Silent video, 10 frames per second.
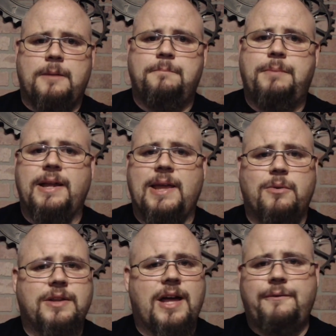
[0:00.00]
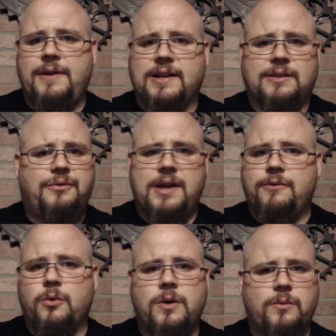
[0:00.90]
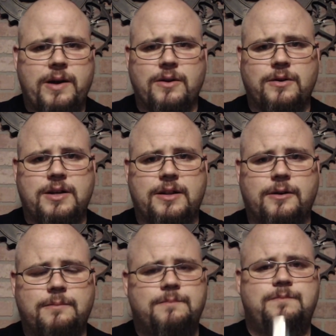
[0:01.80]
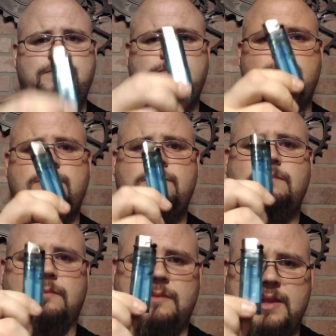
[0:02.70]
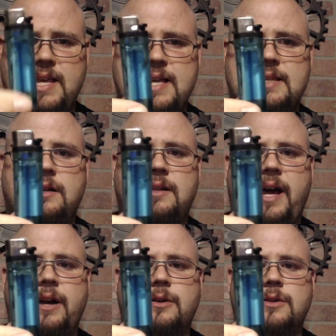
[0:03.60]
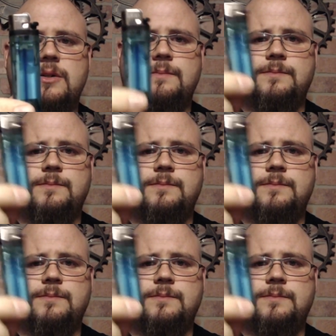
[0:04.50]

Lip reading: but they will not affect the flavor one way or another. These little lighters